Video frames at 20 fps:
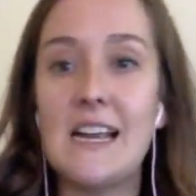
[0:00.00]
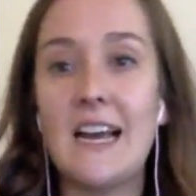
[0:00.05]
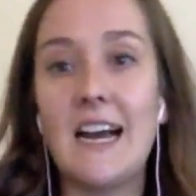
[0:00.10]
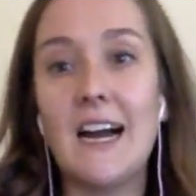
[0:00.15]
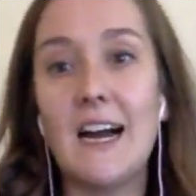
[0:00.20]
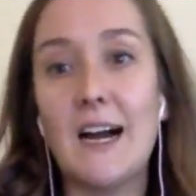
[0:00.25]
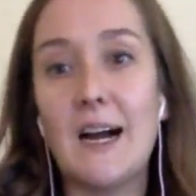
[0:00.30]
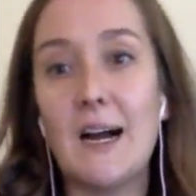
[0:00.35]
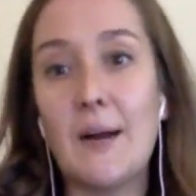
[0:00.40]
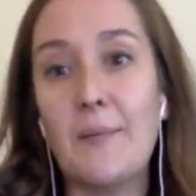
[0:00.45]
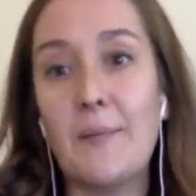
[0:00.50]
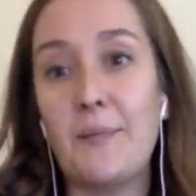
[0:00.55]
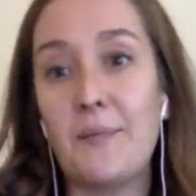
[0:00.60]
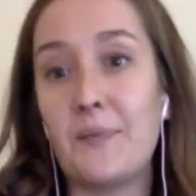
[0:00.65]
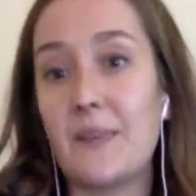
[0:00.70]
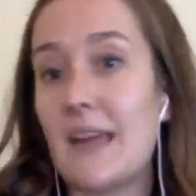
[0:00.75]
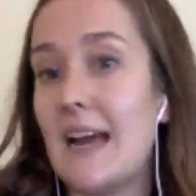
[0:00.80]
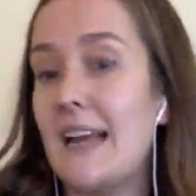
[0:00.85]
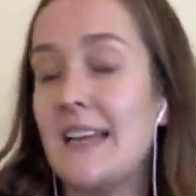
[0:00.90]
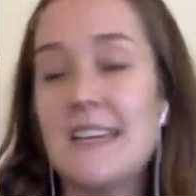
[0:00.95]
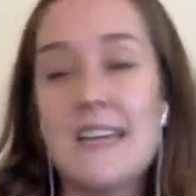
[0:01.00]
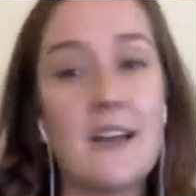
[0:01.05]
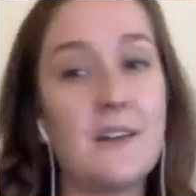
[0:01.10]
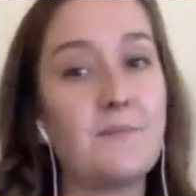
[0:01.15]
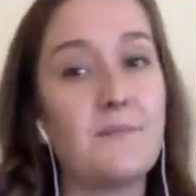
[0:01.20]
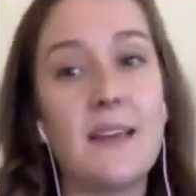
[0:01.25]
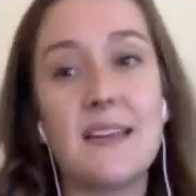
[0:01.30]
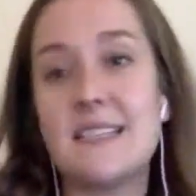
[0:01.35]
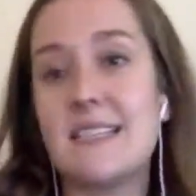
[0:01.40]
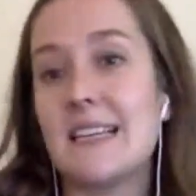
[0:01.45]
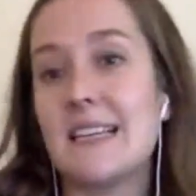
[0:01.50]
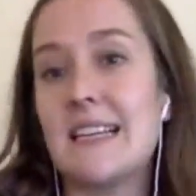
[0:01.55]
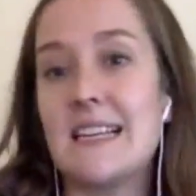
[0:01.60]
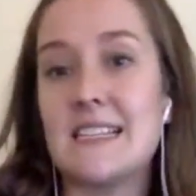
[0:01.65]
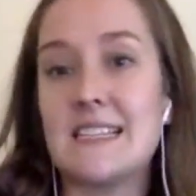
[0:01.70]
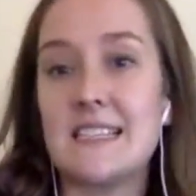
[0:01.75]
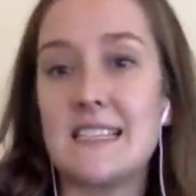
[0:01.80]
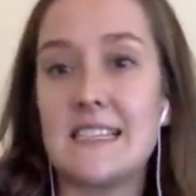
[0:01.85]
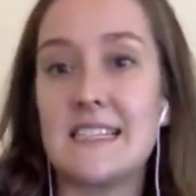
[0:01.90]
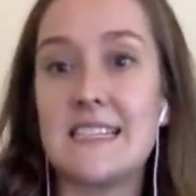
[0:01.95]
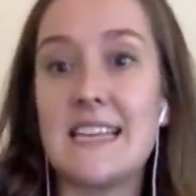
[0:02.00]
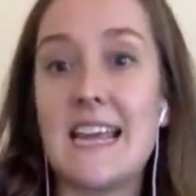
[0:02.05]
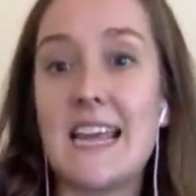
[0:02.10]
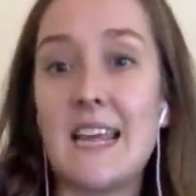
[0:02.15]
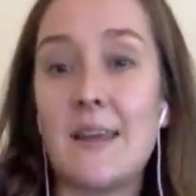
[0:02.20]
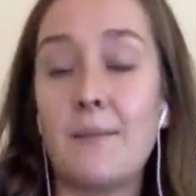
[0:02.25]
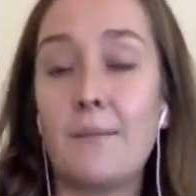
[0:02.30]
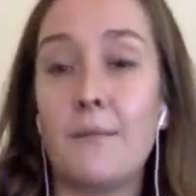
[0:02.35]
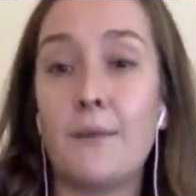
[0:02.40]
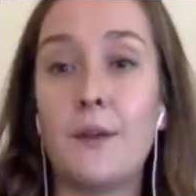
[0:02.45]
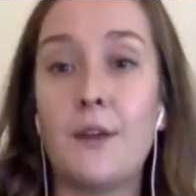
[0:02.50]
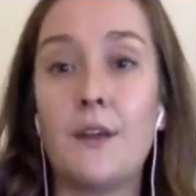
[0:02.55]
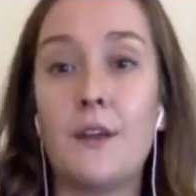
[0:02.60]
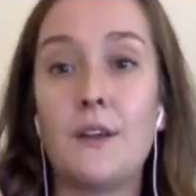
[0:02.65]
And yeah, basically it's the same